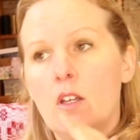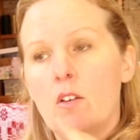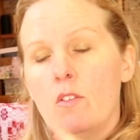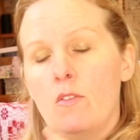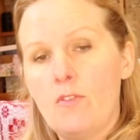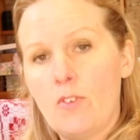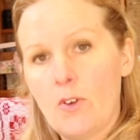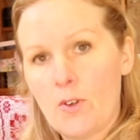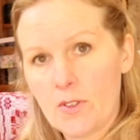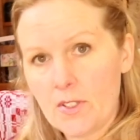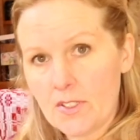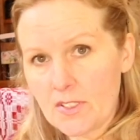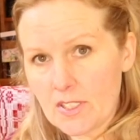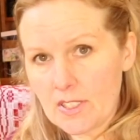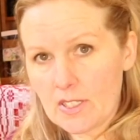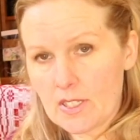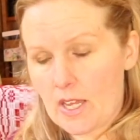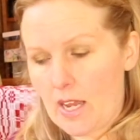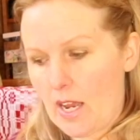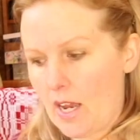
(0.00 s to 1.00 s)
Further
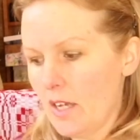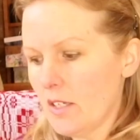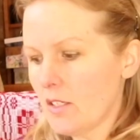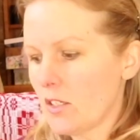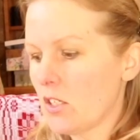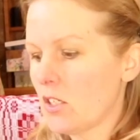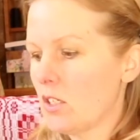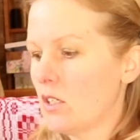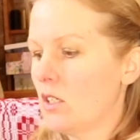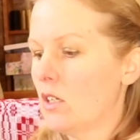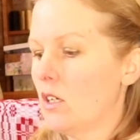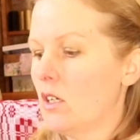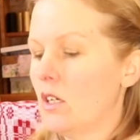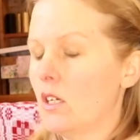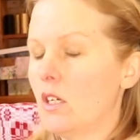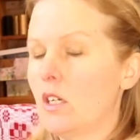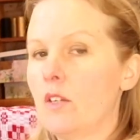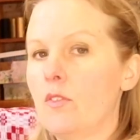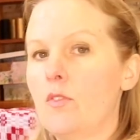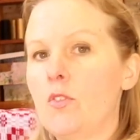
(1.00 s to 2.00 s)
to that,
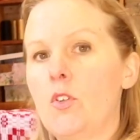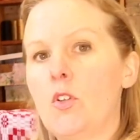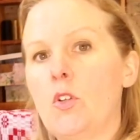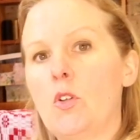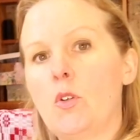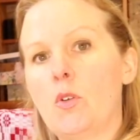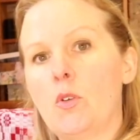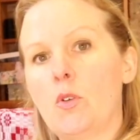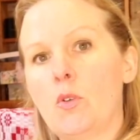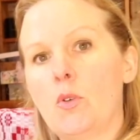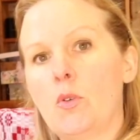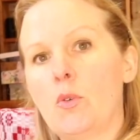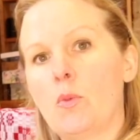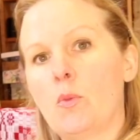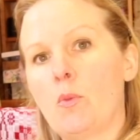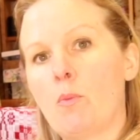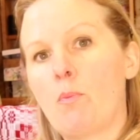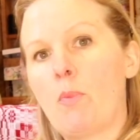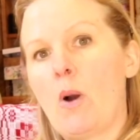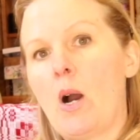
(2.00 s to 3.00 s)
if
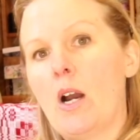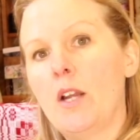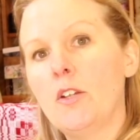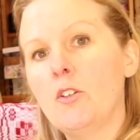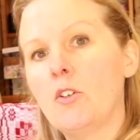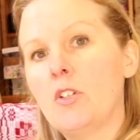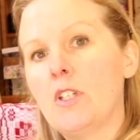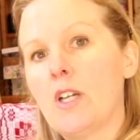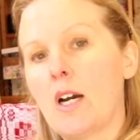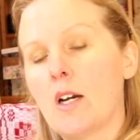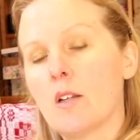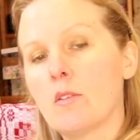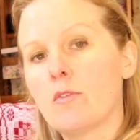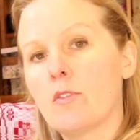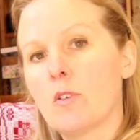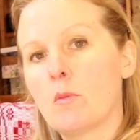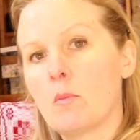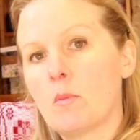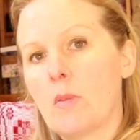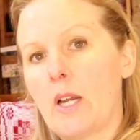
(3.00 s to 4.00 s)
you buy your yarn
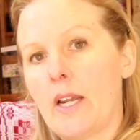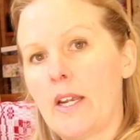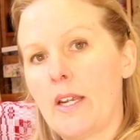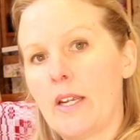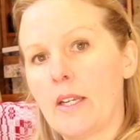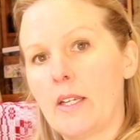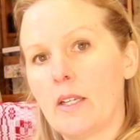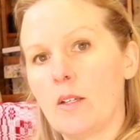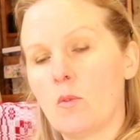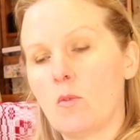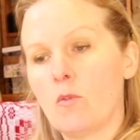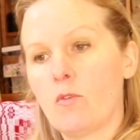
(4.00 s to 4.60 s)
from a